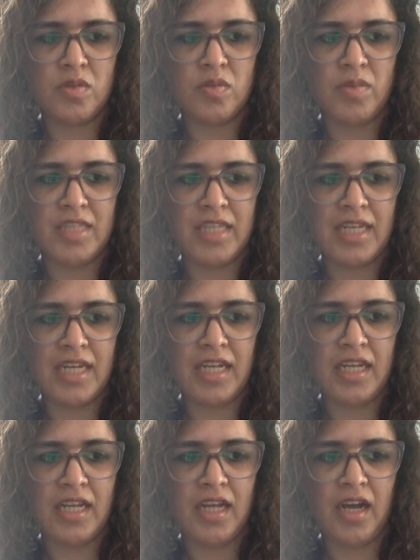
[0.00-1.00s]

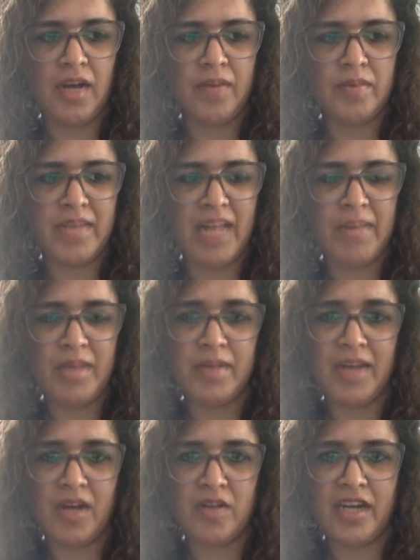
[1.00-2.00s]
basically tell
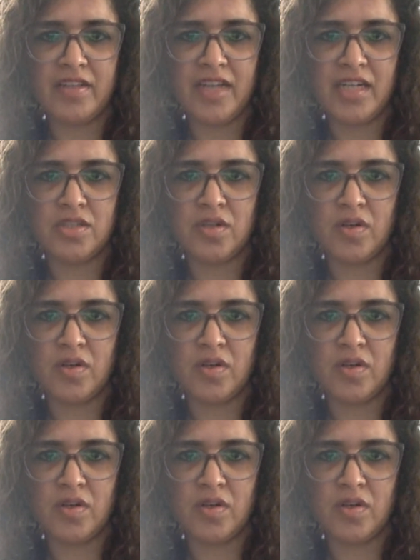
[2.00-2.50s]
people out there that